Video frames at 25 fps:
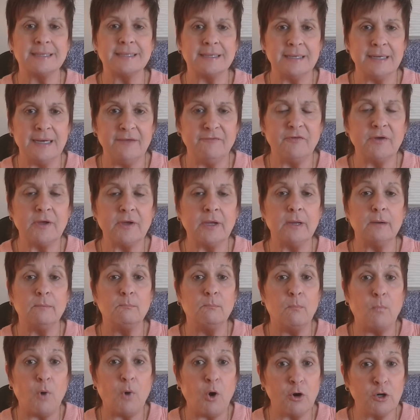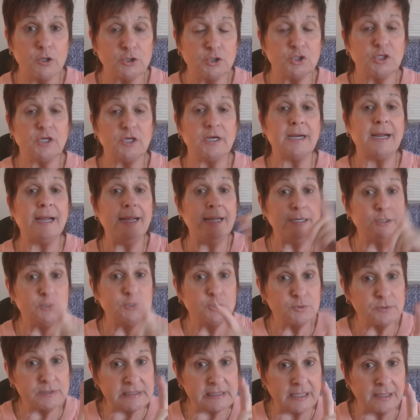significant margin.
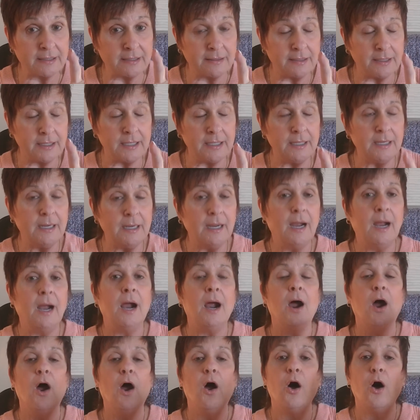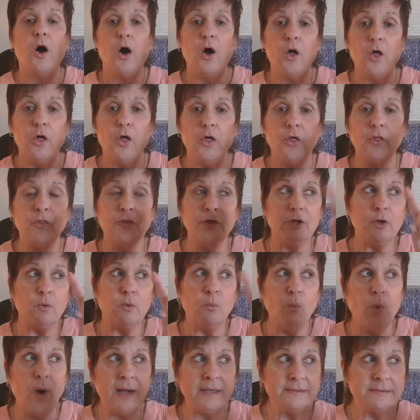Interestingly,
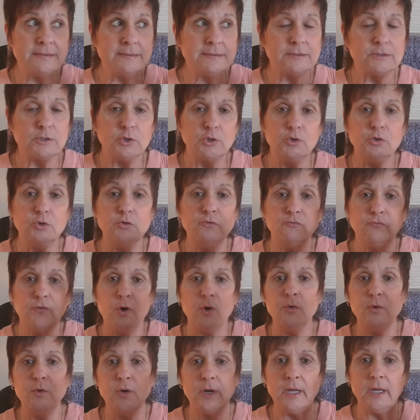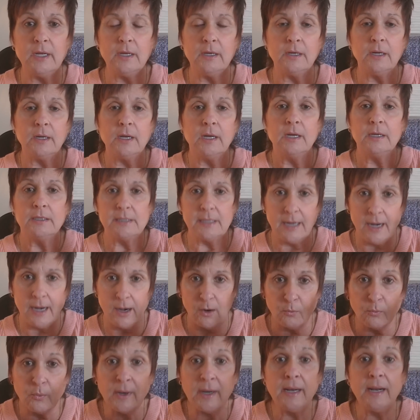the ones who voted to
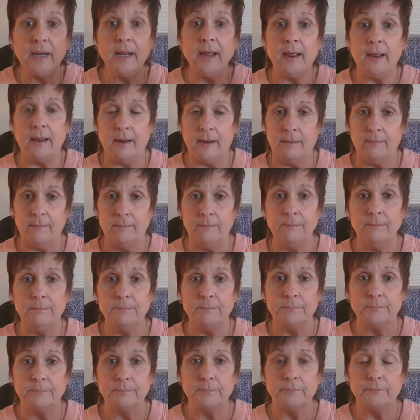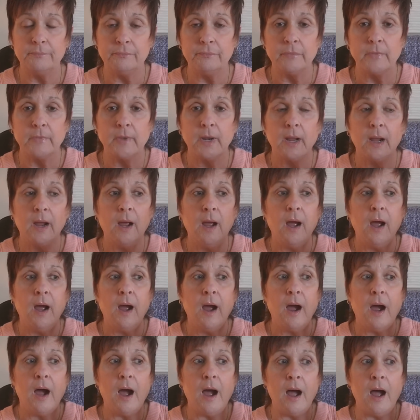get rid of him
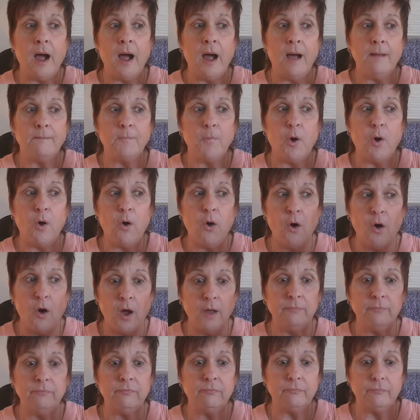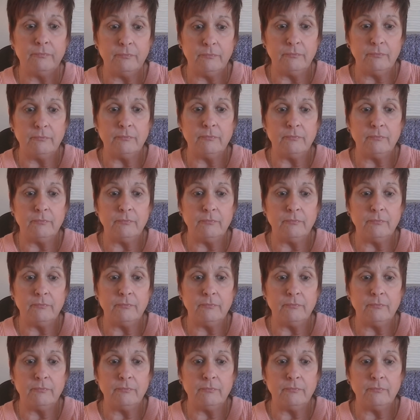um, on